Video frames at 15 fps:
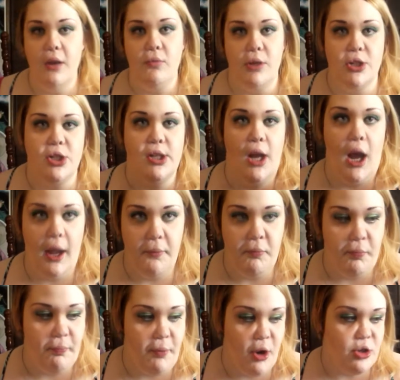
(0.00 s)
which I
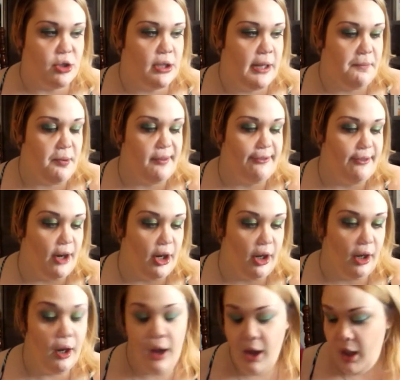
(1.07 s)
personally
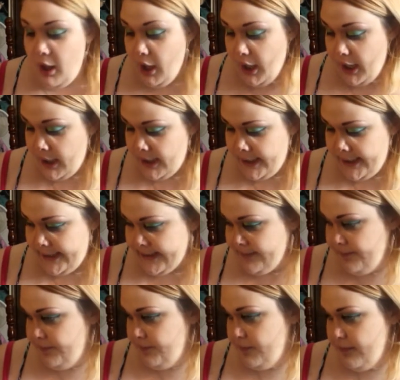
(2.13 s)
prefer um,